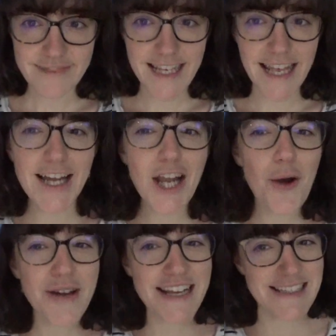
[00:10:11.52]
Like, I
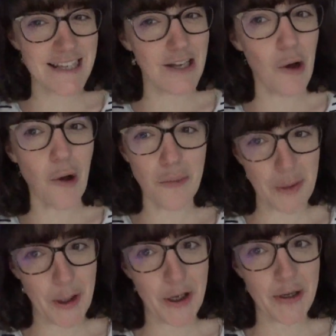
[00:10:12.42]
know it is a long
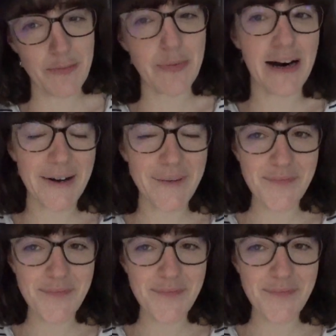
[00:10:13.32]
book, but